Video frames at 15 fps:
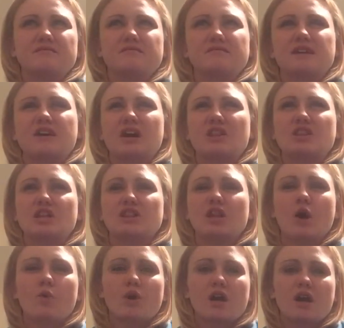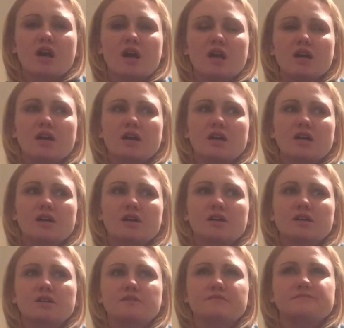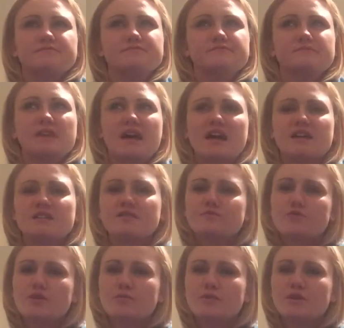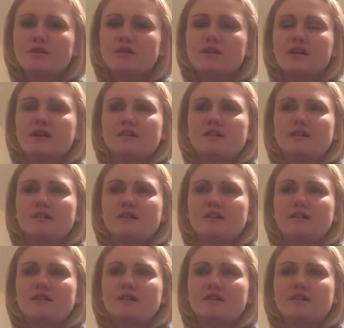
like the lower end of normal.